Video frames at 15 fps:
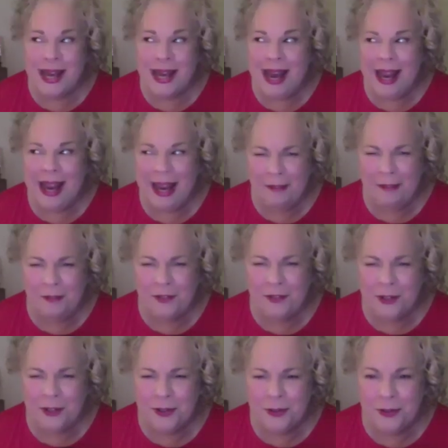have
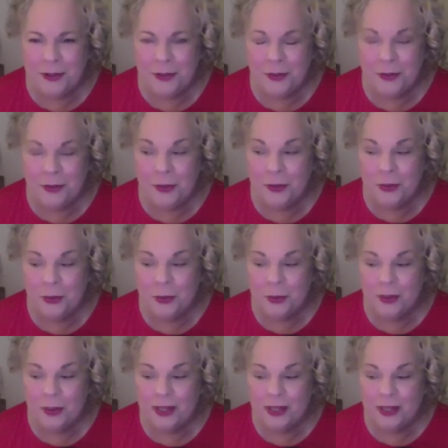to
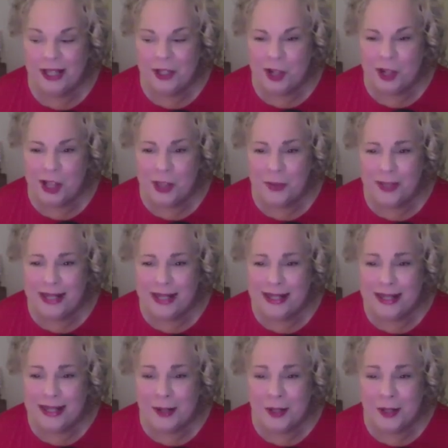get all the way
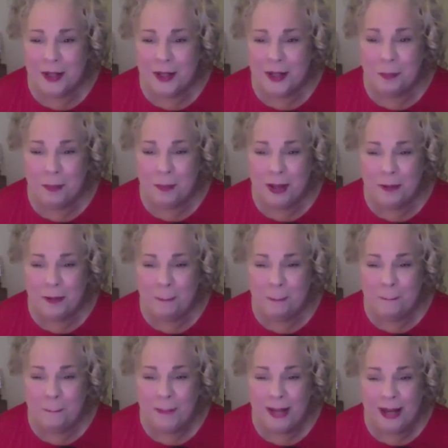down to
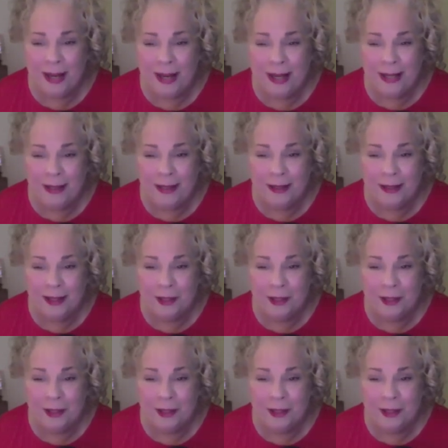bone pain